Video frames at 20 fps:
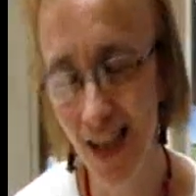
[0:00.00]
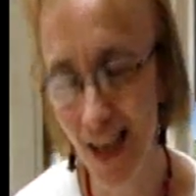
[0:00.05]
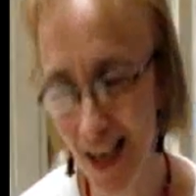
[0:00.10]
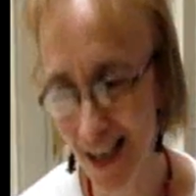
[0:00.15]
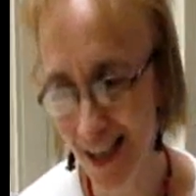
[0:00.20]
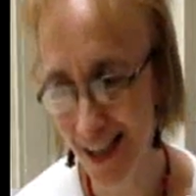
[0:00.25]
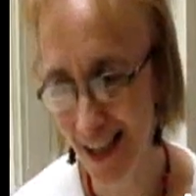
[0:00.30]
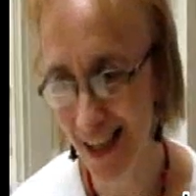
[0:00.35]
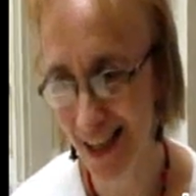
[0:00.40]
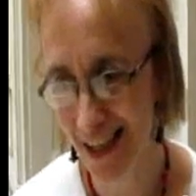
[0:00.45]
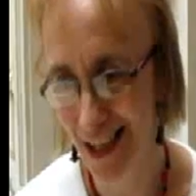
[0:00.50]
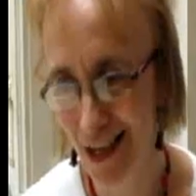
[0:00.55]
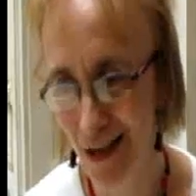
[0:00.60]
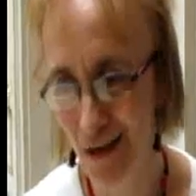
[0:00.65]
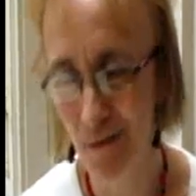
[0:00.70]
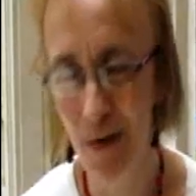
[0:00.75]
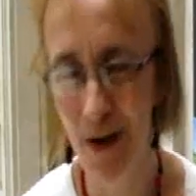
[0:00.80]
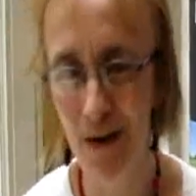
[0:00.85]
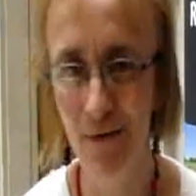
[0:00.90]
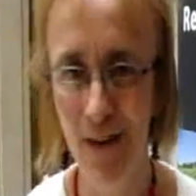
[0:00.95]
Yes, that's
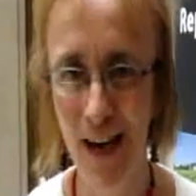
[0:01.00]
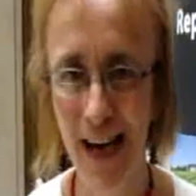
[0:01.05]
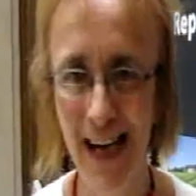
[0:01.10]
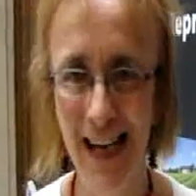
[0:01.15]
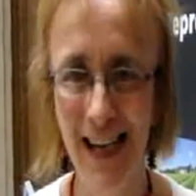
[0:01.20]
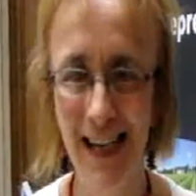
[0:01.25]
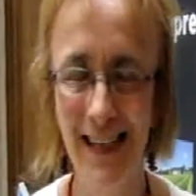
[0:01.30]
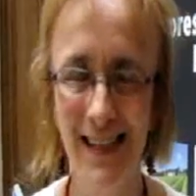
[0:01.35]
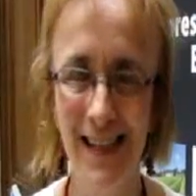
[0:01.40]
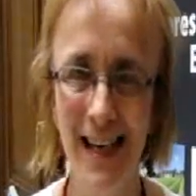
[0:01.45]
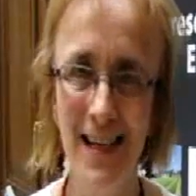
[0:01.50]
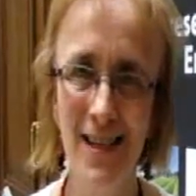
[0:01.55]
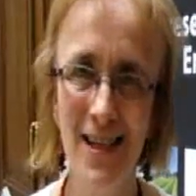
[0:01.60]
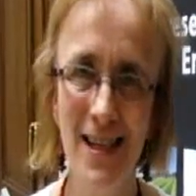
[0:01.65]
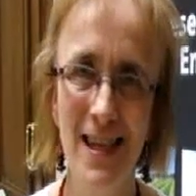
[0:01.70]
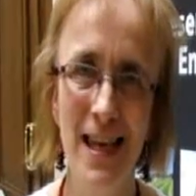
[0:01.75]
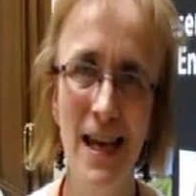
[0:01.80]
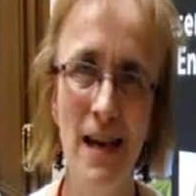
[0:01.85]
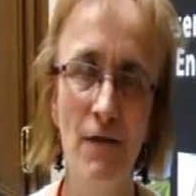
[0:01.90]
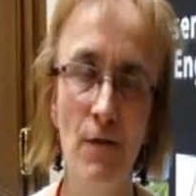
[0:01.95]
another of my failings. That's
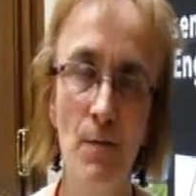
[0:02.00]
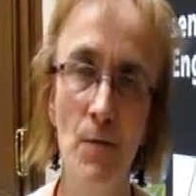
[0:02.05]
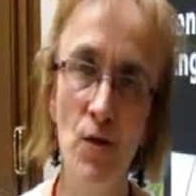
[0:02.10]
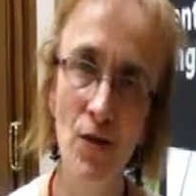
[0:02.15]
the thing, from